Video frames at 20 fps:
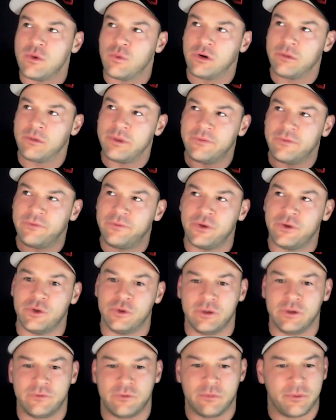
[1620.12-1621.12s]
you want to be
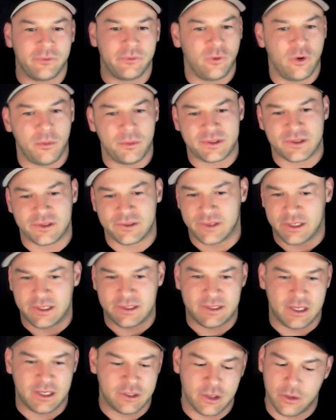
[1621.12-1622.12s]
fueling for performance? Because, like
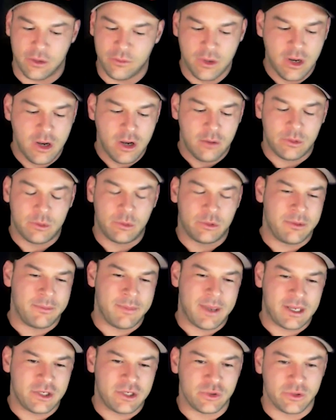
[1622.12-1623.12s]
you said, we want to be
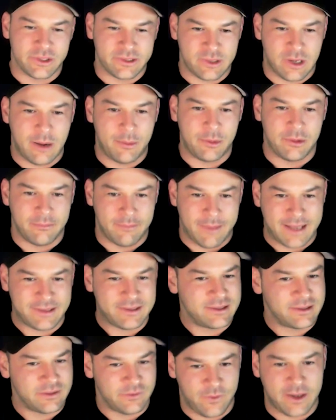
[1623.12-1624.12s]
making sure the time on the
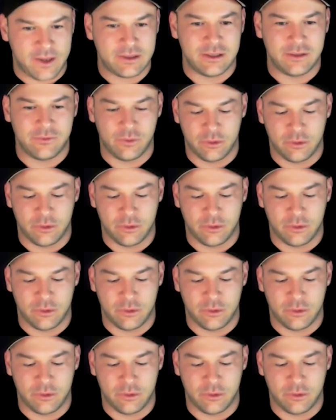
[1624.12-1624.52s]
mats is effective.